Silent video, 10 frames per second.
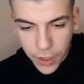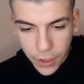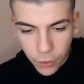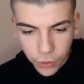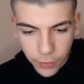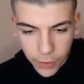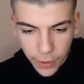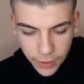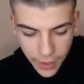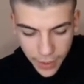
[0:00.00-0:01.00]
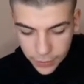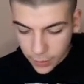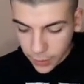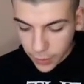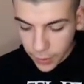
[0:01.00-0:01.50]
or something like that,
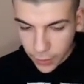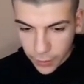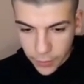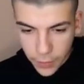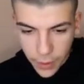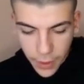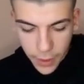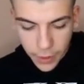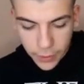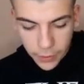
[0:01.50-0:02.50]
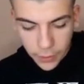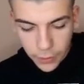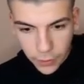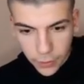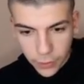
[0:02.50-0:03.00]
and
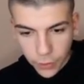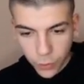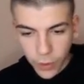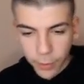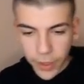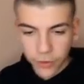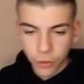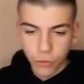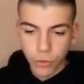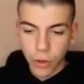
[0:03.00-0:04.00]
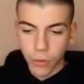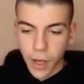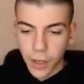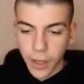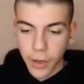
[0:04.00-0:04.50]
you want to paste your
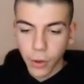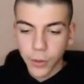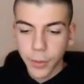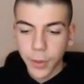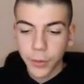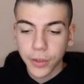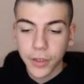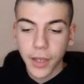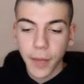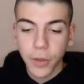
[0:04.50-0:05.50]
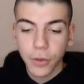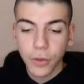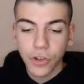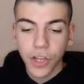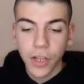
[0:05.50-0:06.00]
URL, and all the people that are coming to
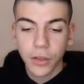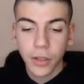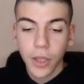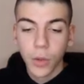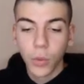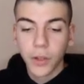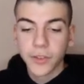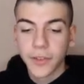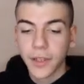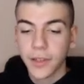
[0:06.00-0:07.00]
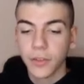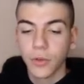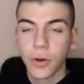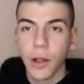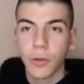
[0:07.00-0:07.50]
your channel will see this
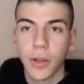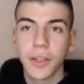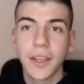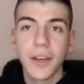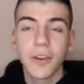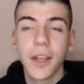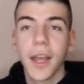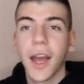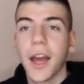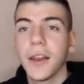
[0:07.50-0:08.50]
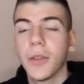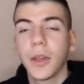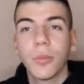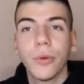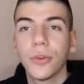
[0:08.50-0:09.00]
URL right here, and
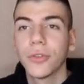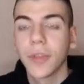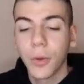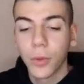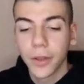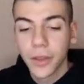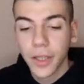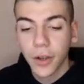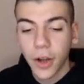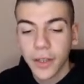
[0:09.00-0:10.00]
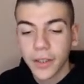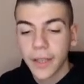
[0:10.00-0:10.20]
like most of them will click on it and they